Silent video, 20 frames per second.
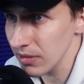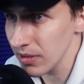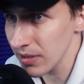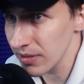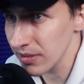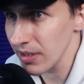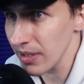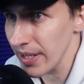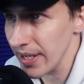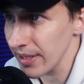
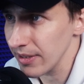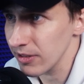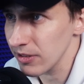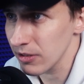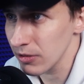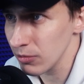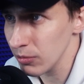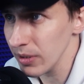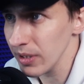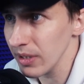Isn't that
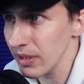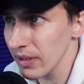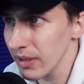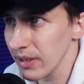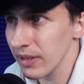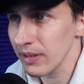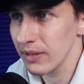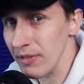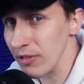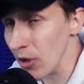sweet,
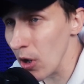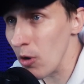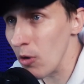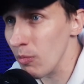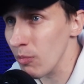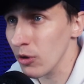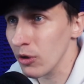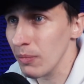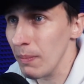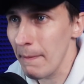huh? No
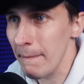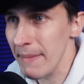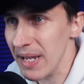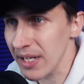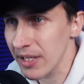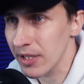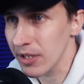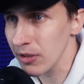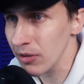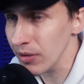more
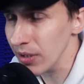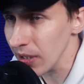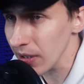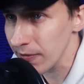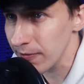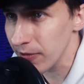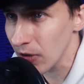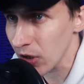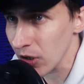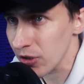make unique
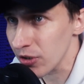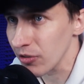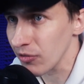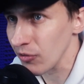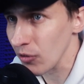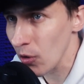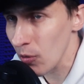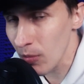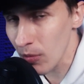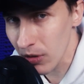
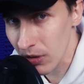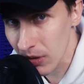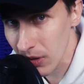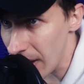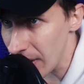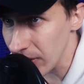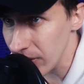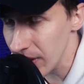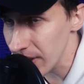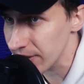function, no more
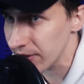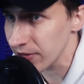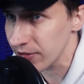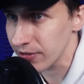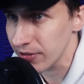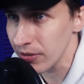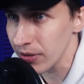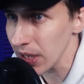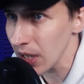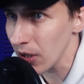
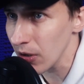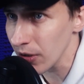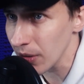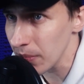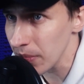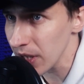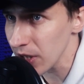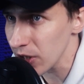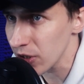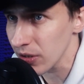unnecessary
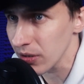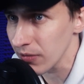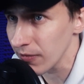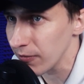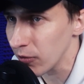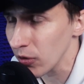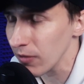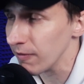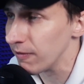automation for